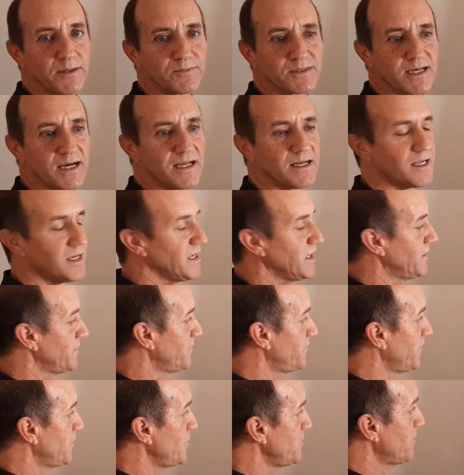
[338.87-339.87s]
peptide,
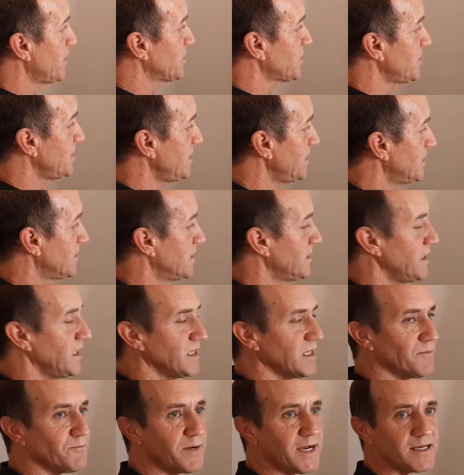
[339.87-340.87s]
very much needed
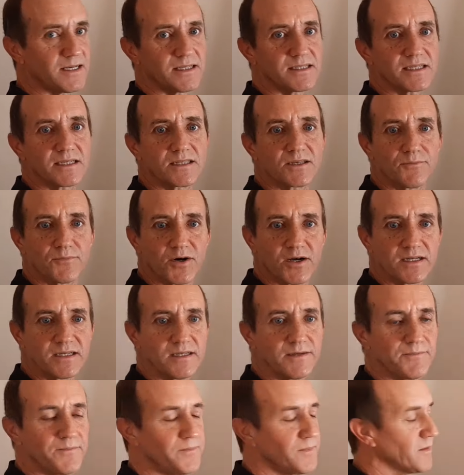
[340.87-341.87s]
in abundance in the
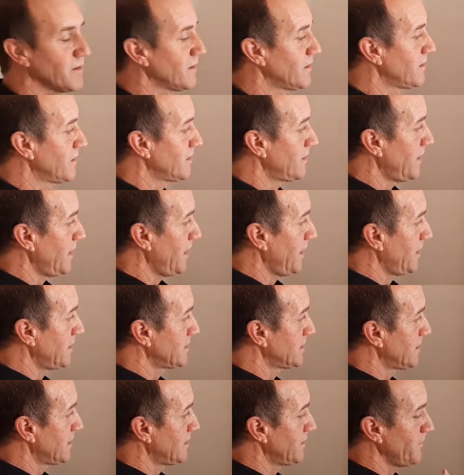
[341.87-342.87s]
body.
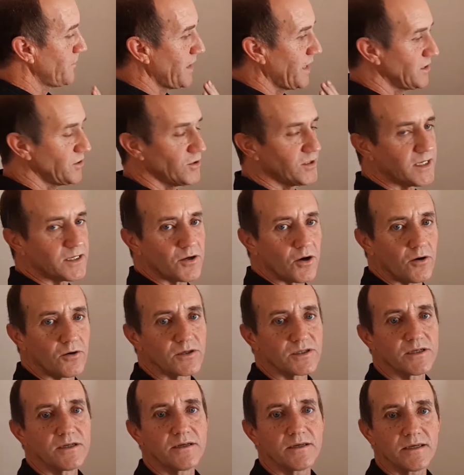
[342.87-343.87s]
And as you get
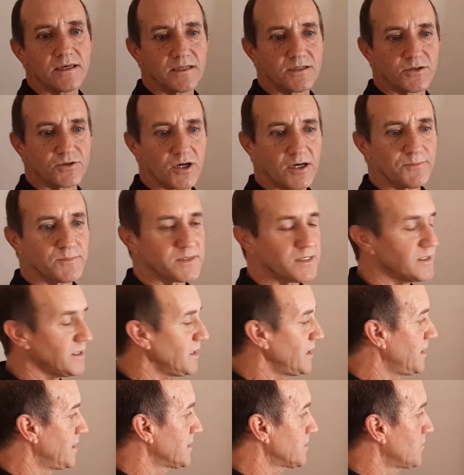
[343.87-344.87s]
older, it drops.
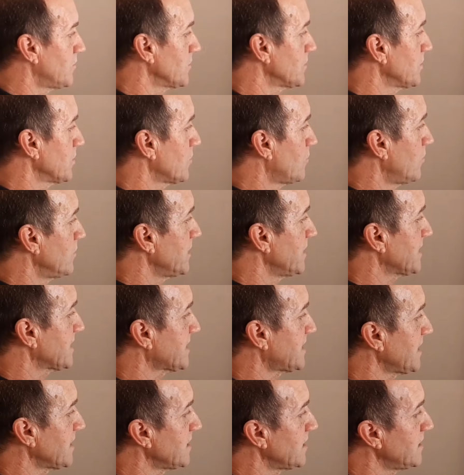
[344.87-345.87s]
It's also called a
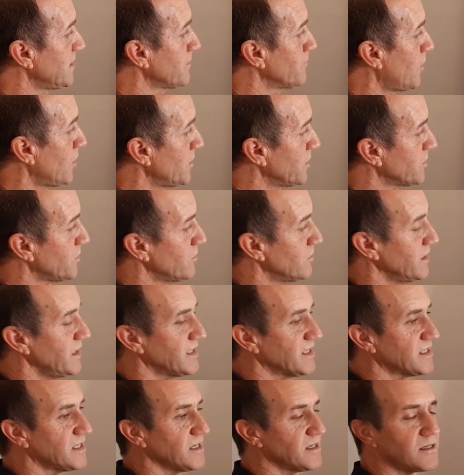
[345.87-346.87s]
signaling molecule.
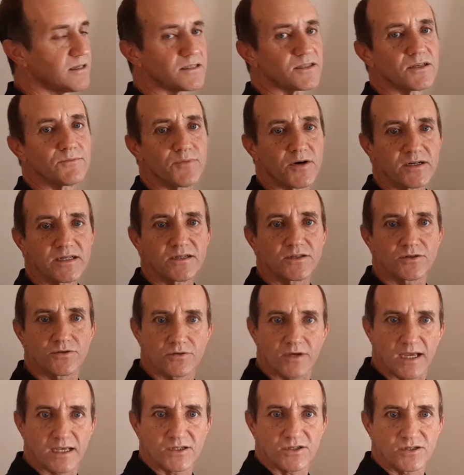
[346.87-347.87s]
It signals the body
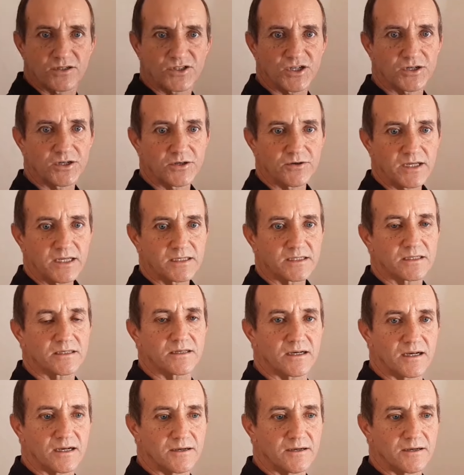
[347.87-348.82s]
to actually generate